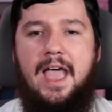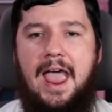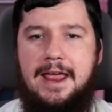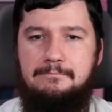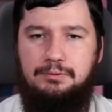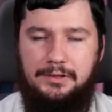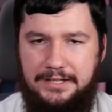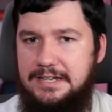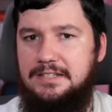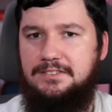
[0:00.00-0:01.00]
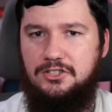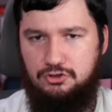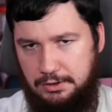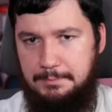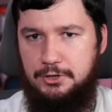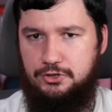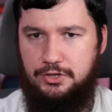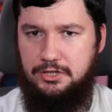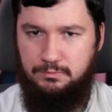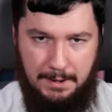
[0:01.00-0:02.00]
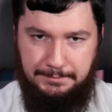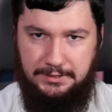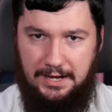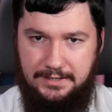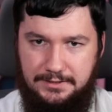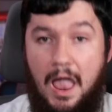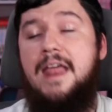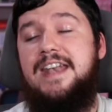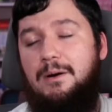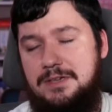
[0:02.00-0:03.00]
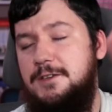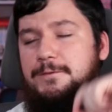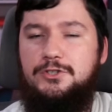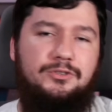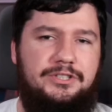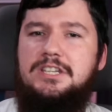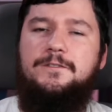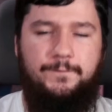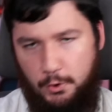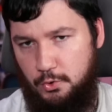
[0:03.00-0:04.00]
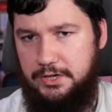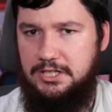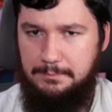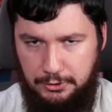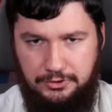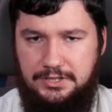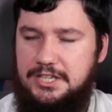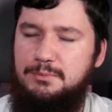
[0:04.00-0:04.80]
and please contribute to this website. Now, if you're looking for a community, you